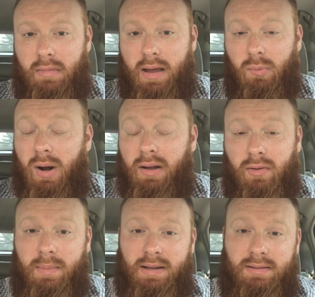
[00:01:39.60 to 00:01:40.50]
And one of
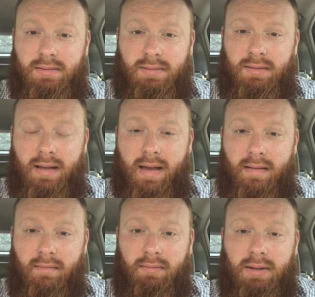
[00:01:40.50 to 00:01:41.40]
them is
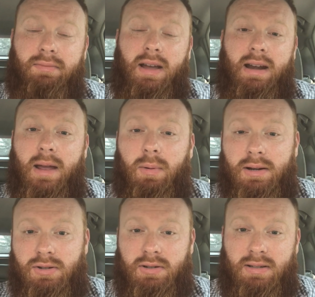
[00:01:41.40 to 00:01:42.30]
love thy neighbor
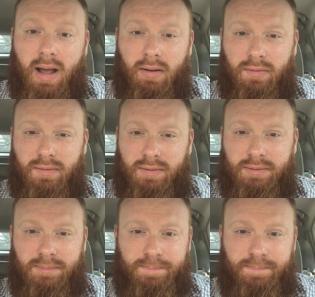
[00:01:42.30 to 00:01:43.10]
as yourself.